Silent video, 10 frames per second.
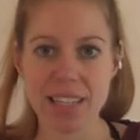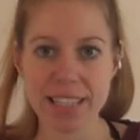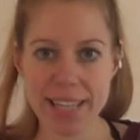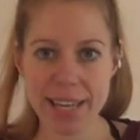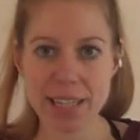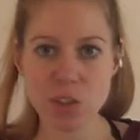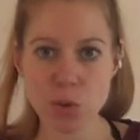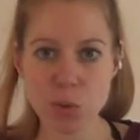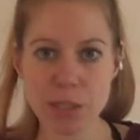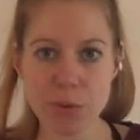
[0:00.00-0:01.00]
Kiera
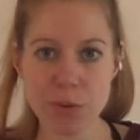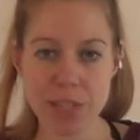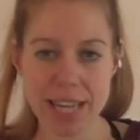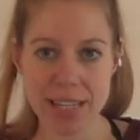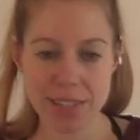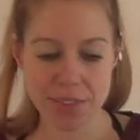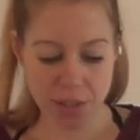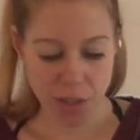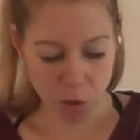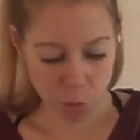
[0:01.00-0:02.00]
Julius asked,
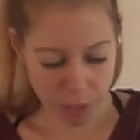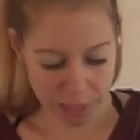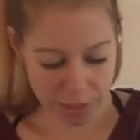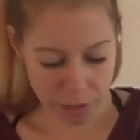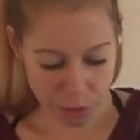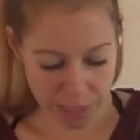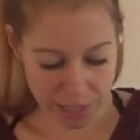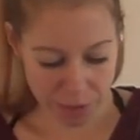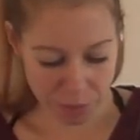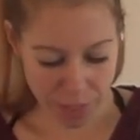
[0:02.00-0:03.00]
what is
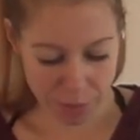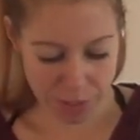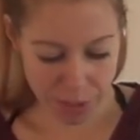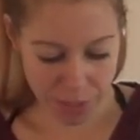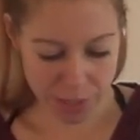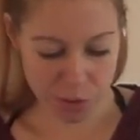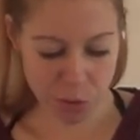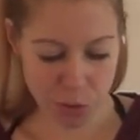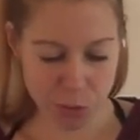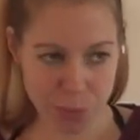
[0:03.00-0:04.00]
Lookie's favorite thing to
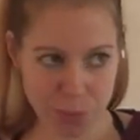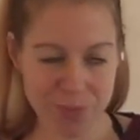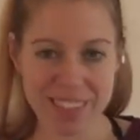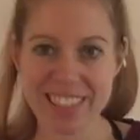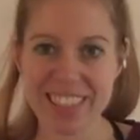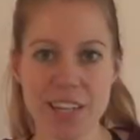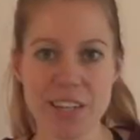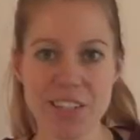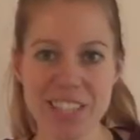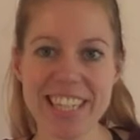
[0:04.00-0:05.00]
do?
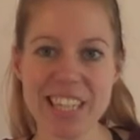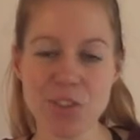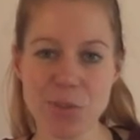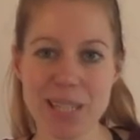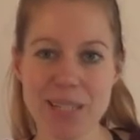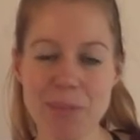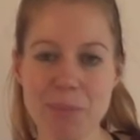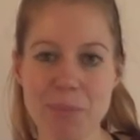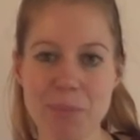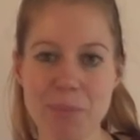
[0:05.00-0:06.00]
Sitting in
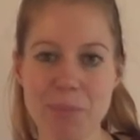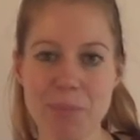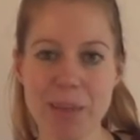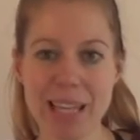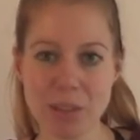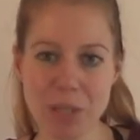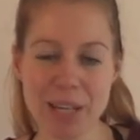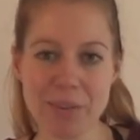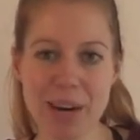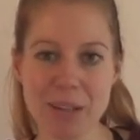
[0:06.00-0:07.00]
trees and
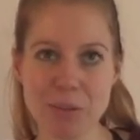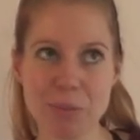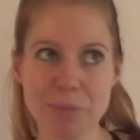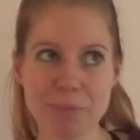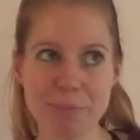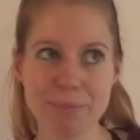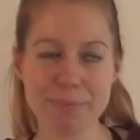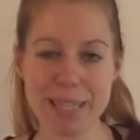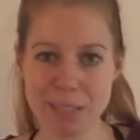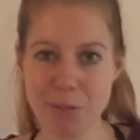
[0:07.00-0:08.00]
looking around
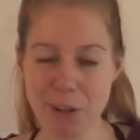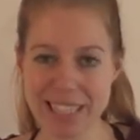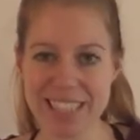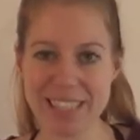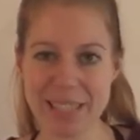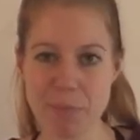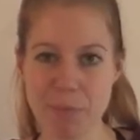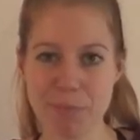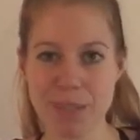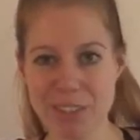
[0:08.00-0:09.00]
and falling asleep
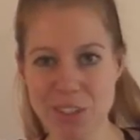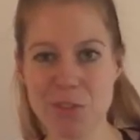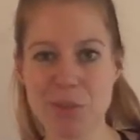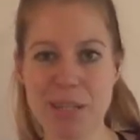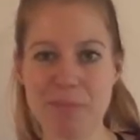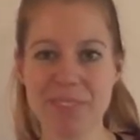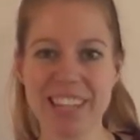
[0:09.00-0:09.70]
in the tree.